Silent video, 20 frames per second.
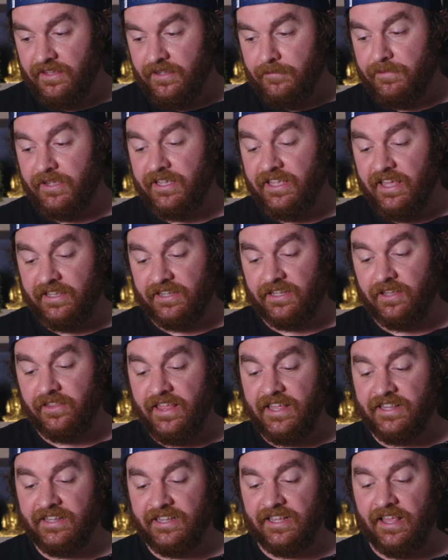But yeah, so
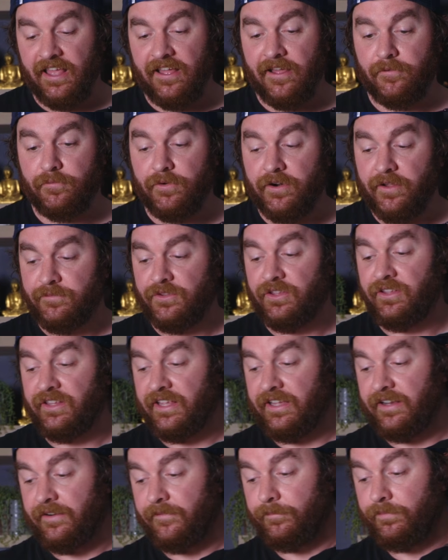that's what I'm
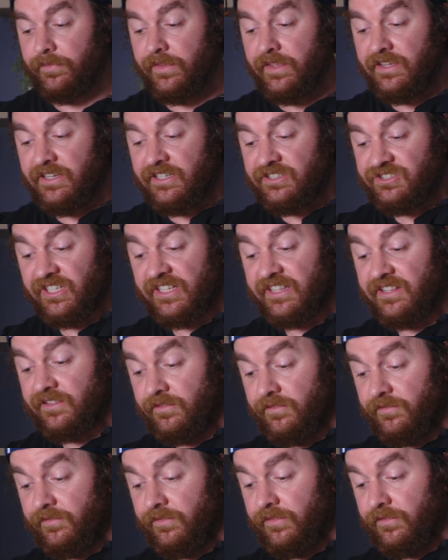using just
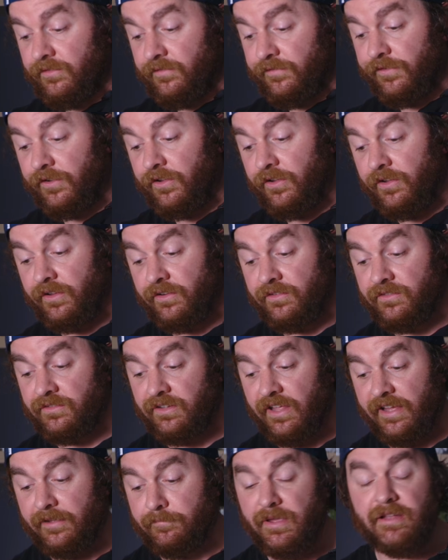for
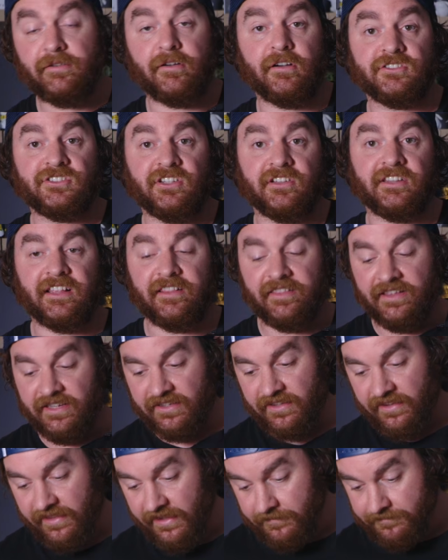B-roll shots and things
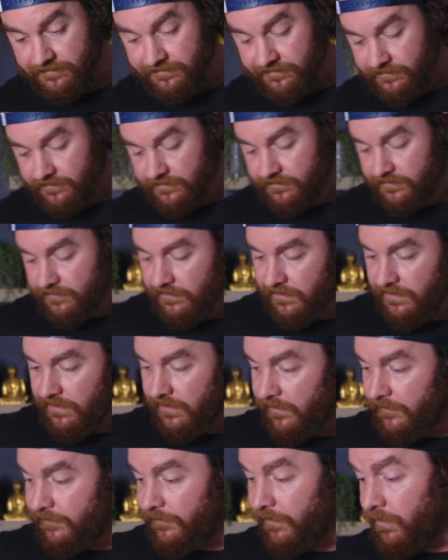like that.
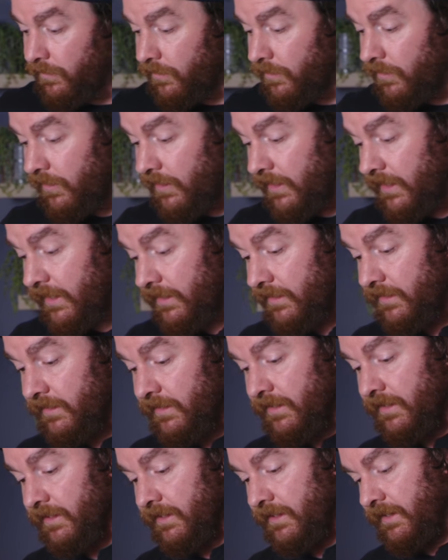For
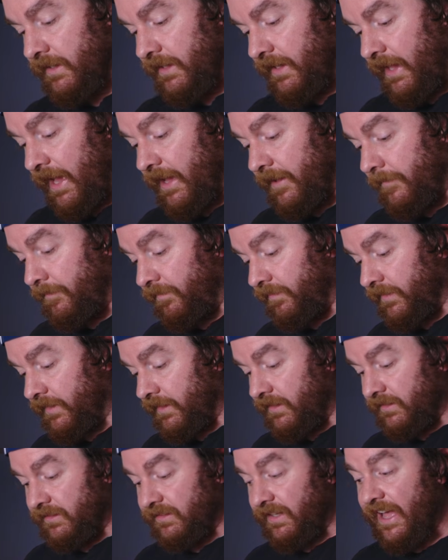
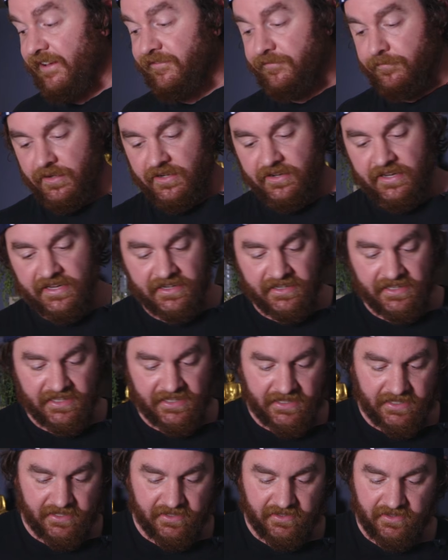lav
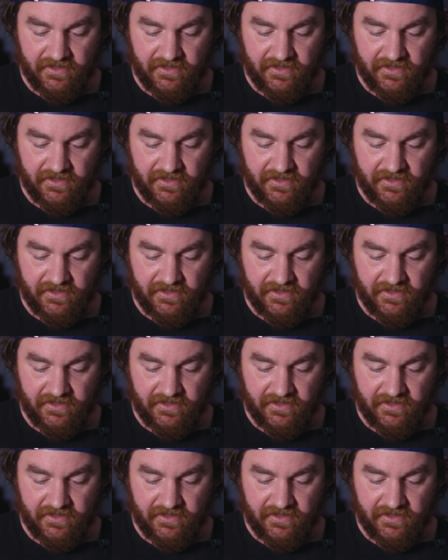mics,